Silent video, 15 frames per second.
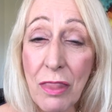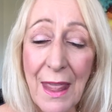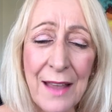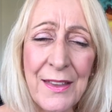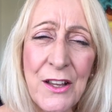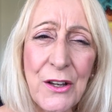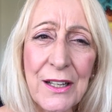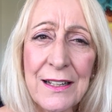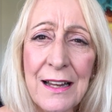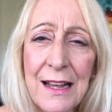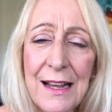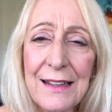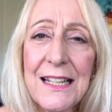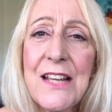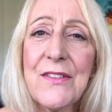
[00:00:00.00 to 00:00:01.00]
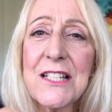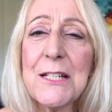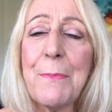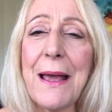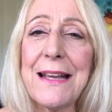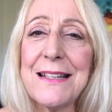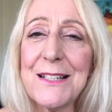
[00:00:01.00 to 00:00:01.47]
and then you can leave a
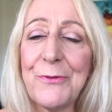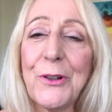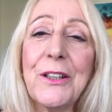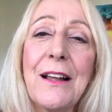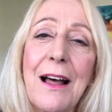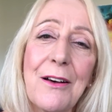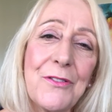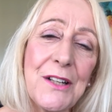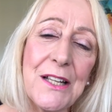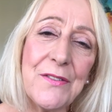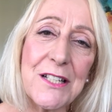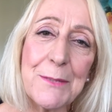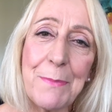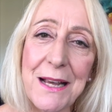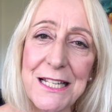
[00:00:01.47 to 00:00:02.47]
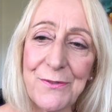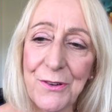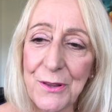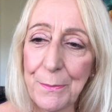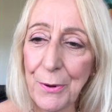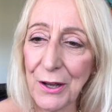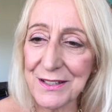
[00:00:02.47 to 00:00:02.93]
space for love, leave a space
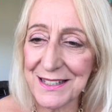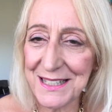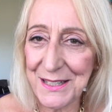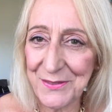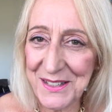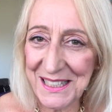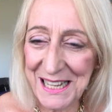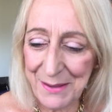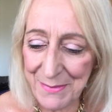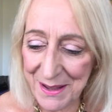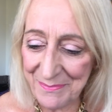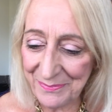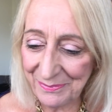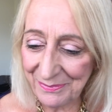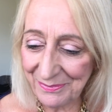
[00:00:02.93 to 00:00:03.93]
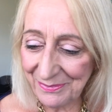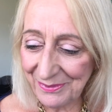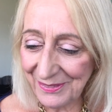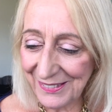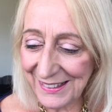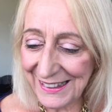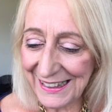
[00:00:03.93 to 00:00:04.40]
for the positive to come in.
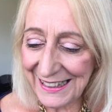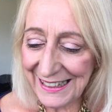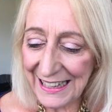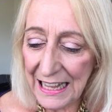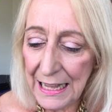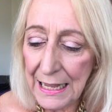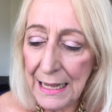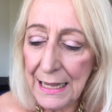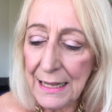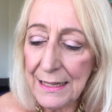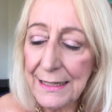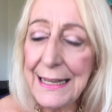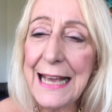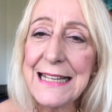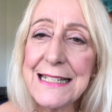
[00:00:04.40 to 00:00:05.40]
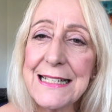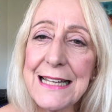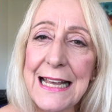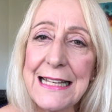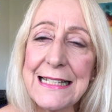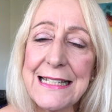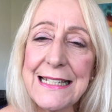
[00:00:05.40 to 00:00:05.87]
Yes,
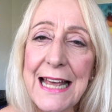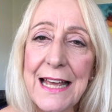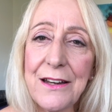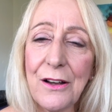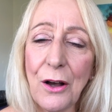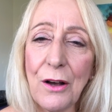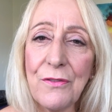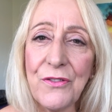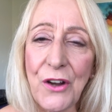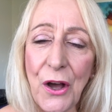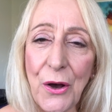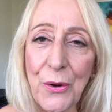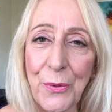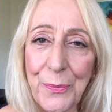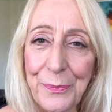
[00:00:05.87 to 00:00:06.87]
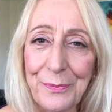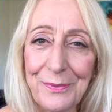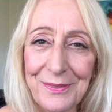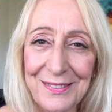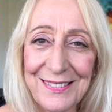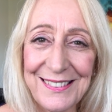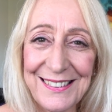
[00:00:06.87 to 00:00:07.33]
instead of no.
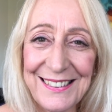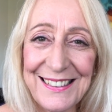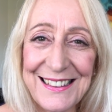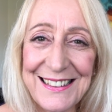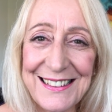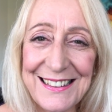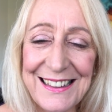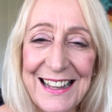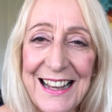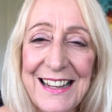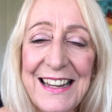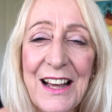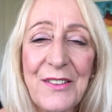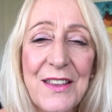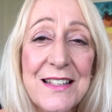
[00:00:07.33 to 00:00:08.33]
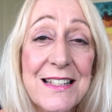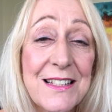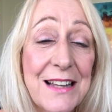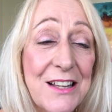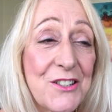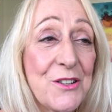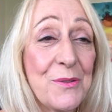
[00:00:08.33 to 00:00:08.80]
Now, this
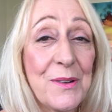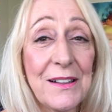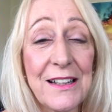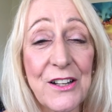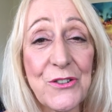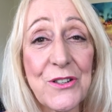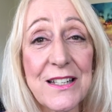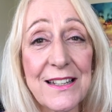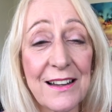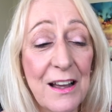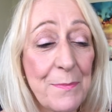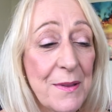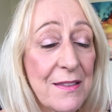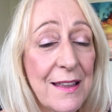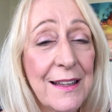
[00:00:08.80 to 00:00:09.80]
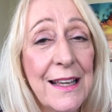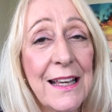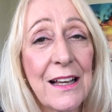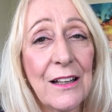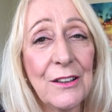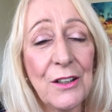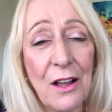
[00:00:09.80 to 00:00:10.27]
is actually really interesting. I've been
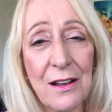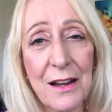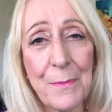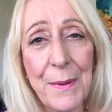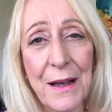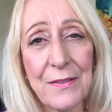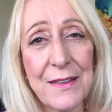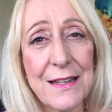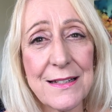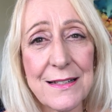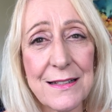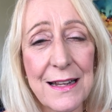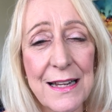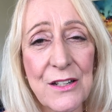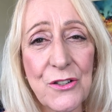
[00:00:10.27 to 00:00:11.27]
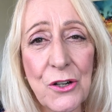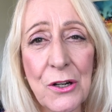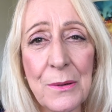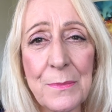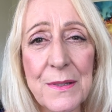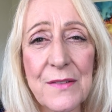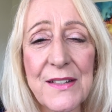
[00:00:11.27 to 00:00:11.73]
thinking a lot about this in
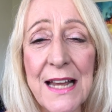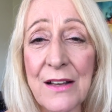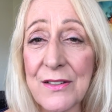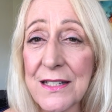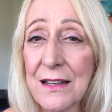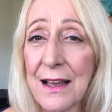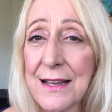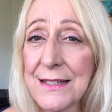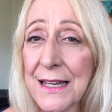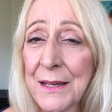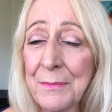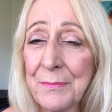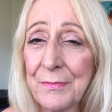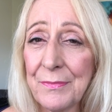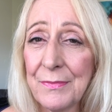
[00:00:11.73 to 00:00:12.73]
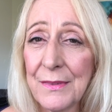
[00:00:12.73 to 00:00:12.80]
terms of downsizing.